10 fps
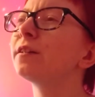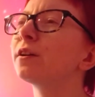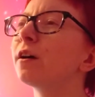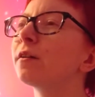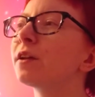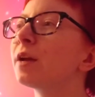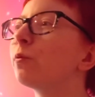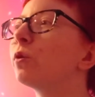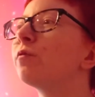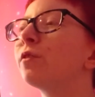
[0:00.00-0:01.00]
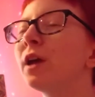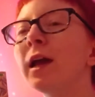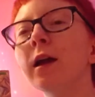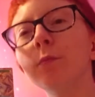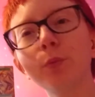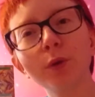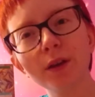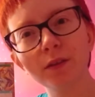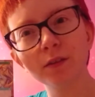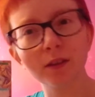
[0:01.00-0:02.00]
the card game or whatever,
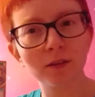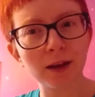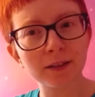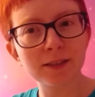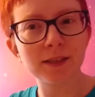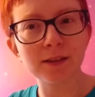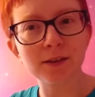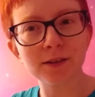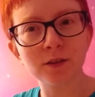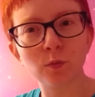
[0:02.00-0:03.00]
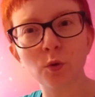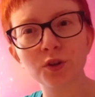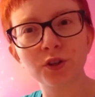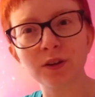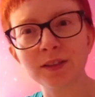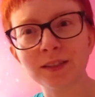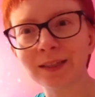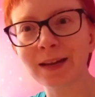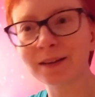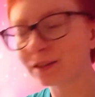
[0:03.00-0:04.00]
embracing the sanctity that is water and
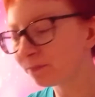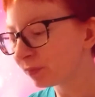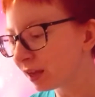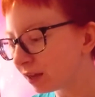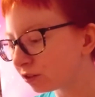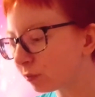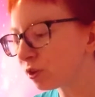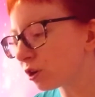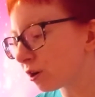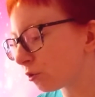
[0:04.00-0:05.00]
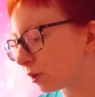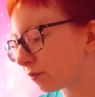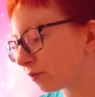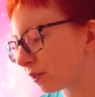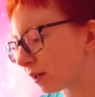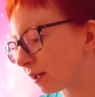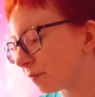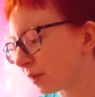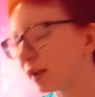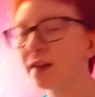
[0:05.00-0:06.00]
light. Some of the cards, whatever, that
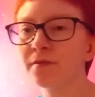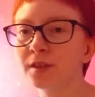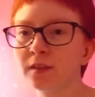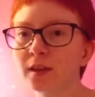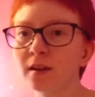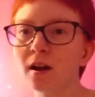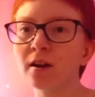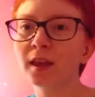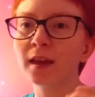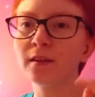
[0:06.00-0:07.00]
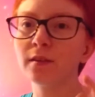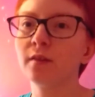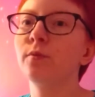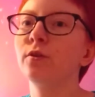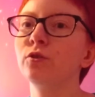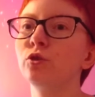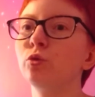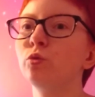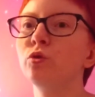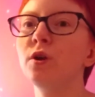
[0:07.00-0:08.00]
I have in this deck are kind of similar
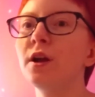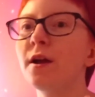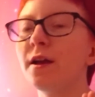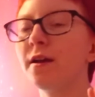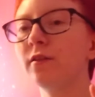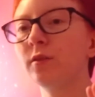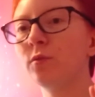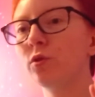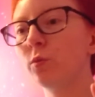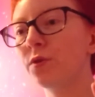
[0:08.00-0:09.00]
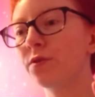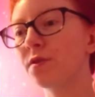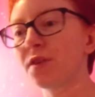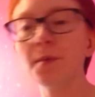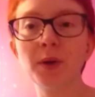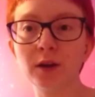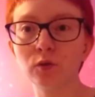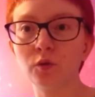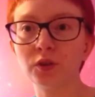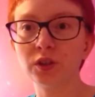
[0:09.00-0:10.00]
to some of the ones that they picked,
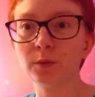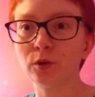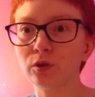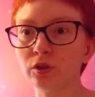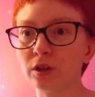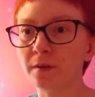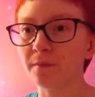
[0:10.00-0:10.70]
obviously, because